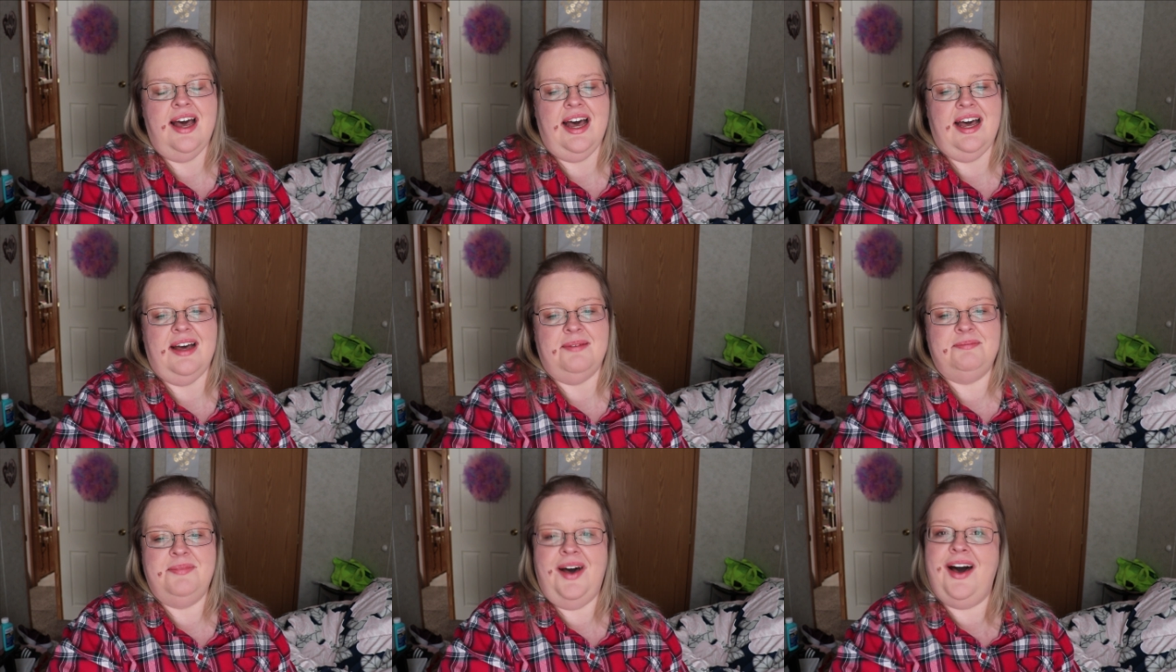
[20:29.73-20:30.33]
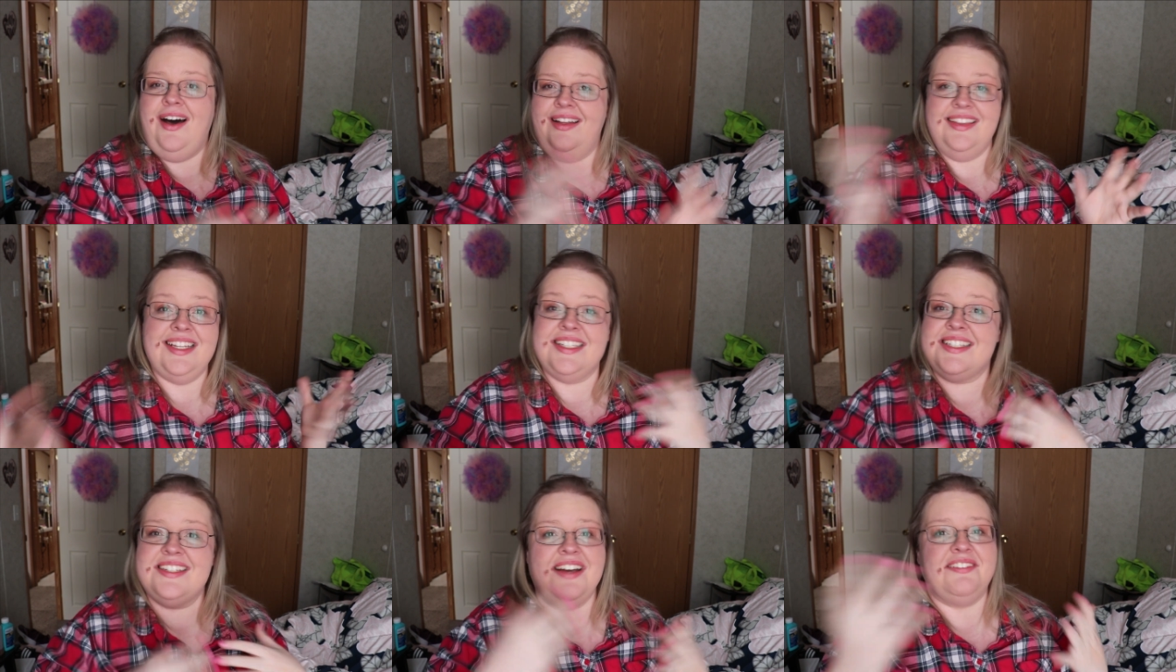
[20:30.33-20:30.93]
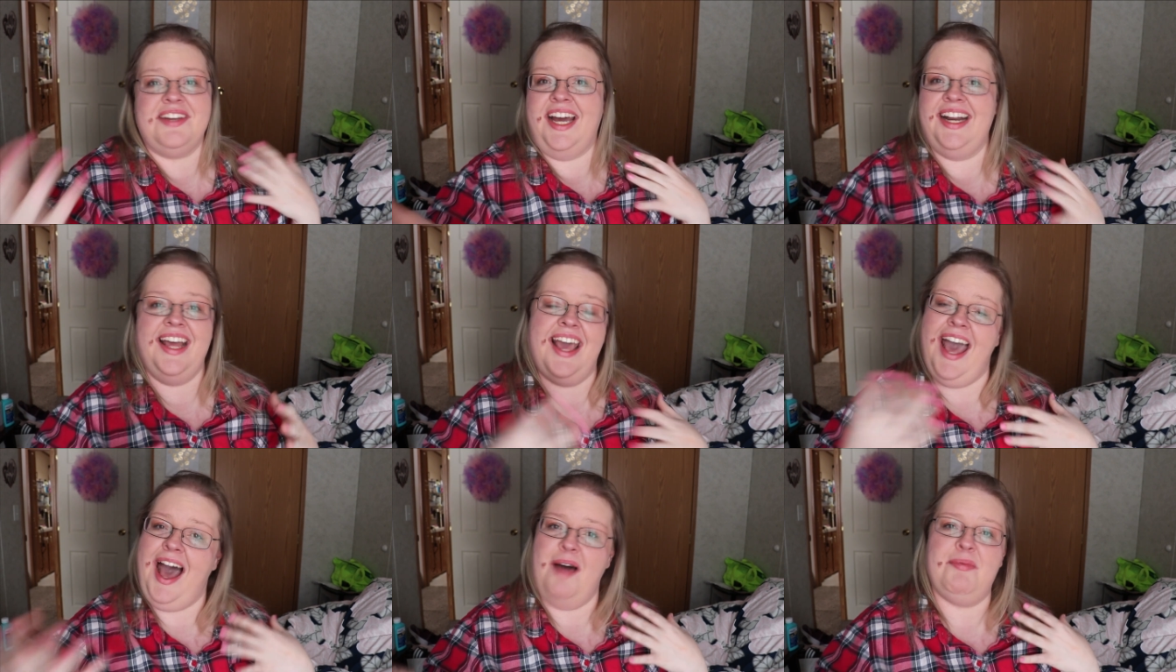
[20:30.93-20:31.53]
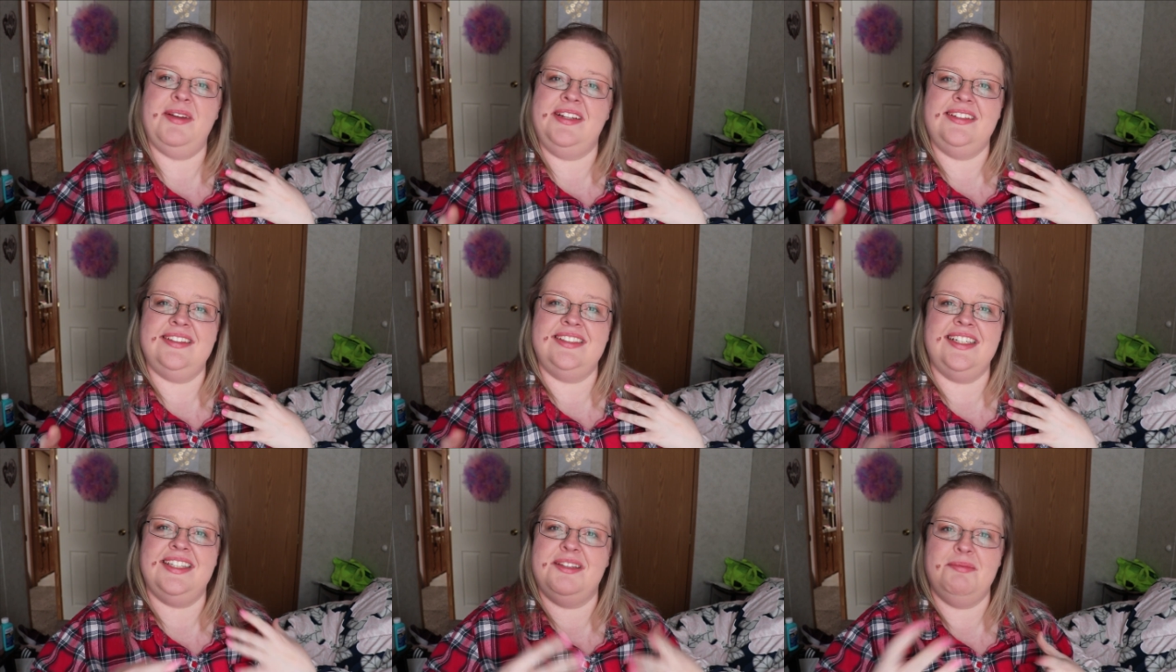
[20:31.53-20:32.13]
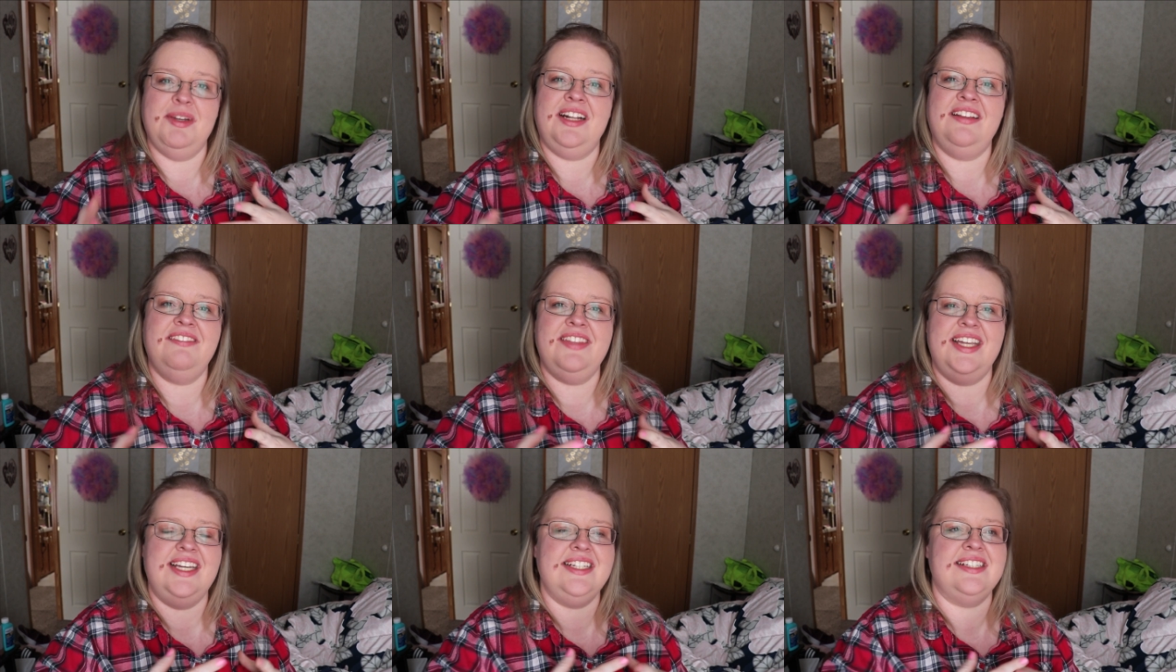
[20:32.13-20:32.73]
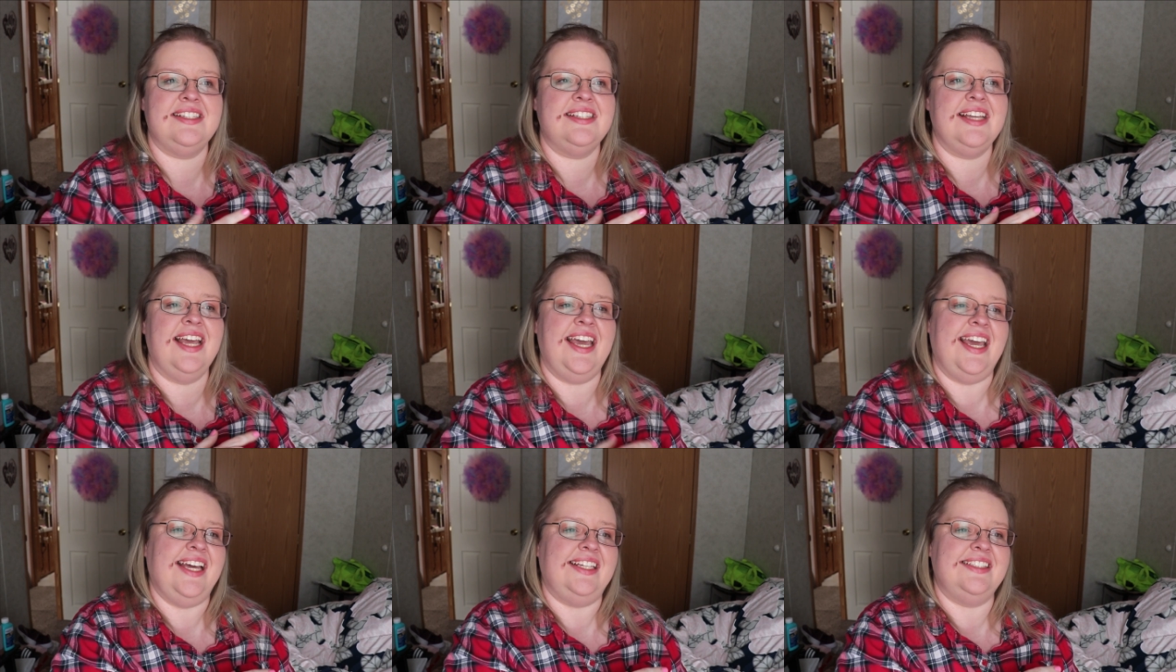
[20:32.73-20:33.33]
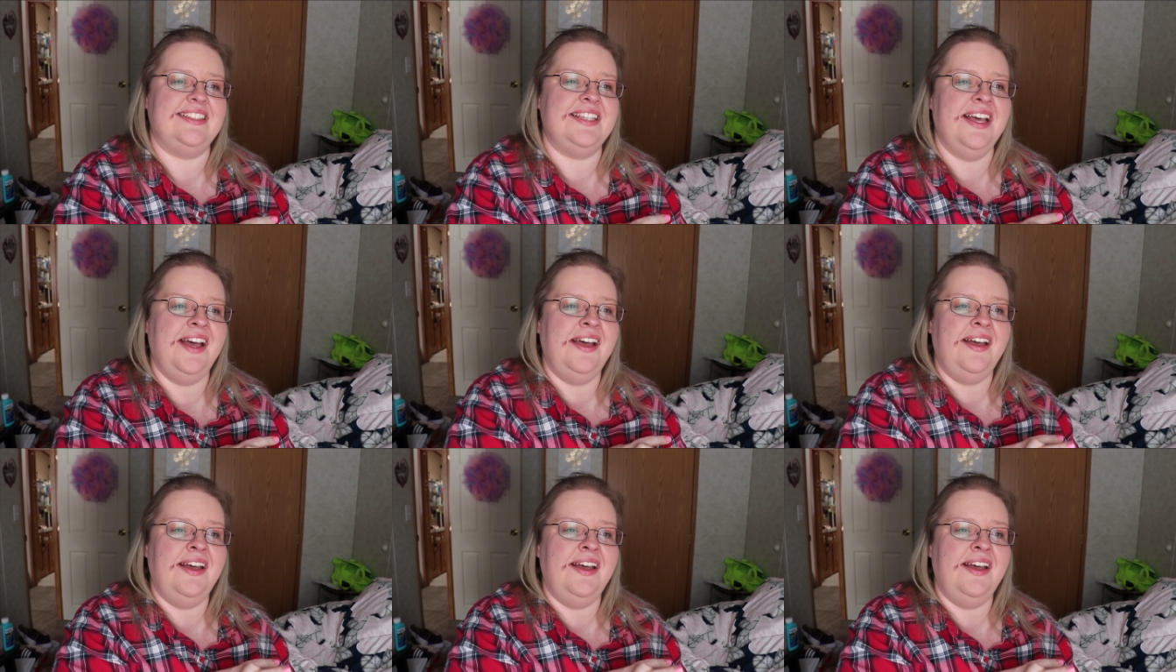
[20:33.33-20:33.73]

Um, all this stuff kind of happened in the middle of this and